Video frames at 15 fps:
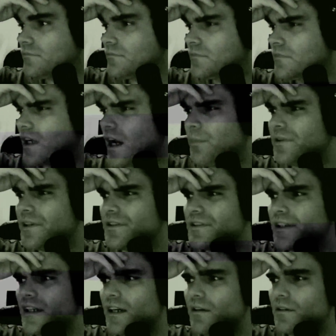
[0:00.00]
couple of years
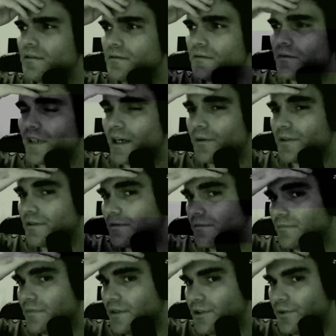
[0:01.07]
ago when I was
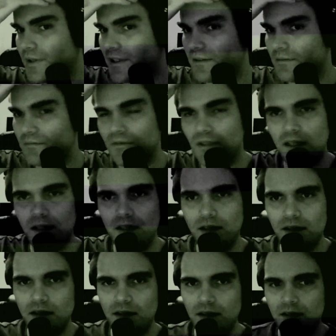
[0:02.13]
doing
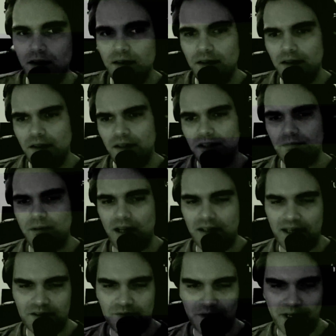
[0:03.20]
these
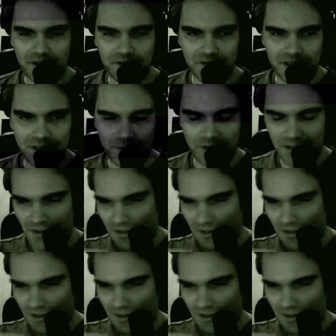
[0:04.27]
podcasts regularly, but